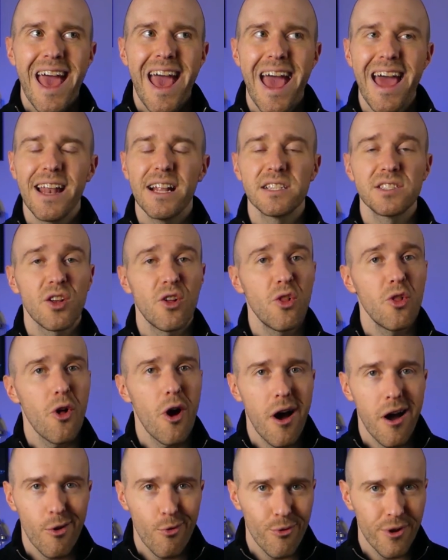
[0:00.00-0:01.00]
And it's a
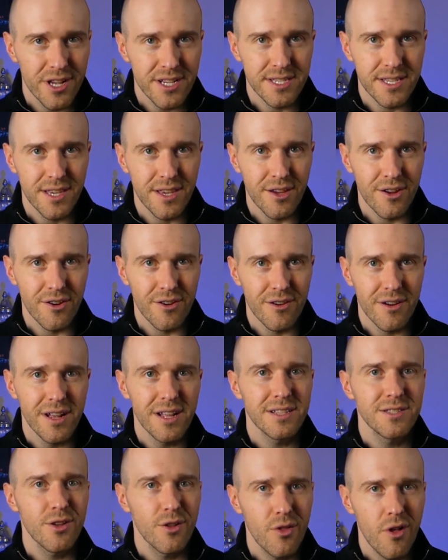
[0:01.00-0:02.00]
lot riskier.
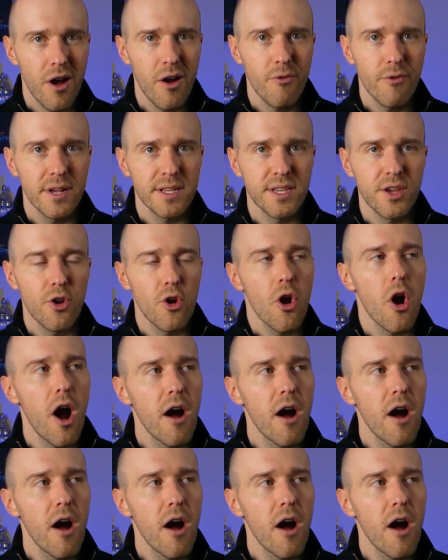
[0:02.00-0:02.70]
It's a lot riskier.